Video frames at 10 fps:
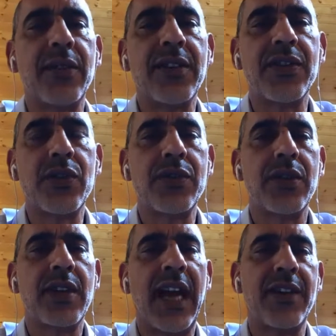to
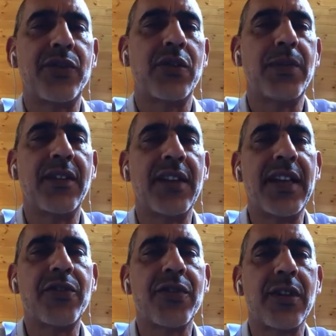this has to be the
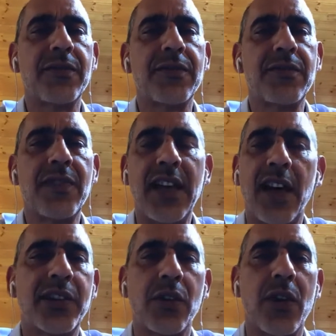nature of the
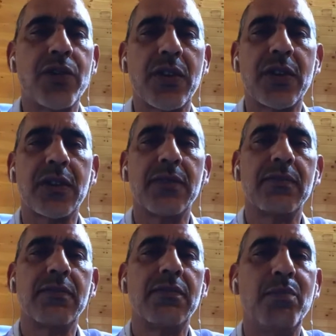ideological
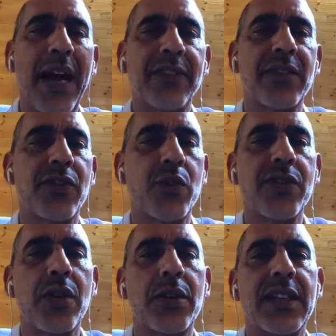battles
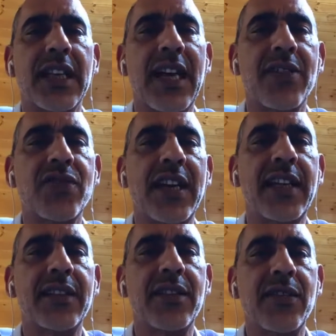we saw in the last
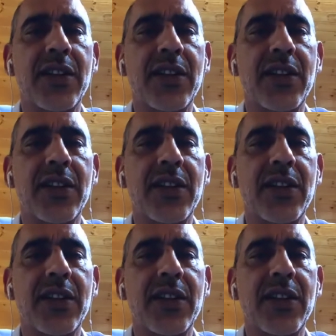decade in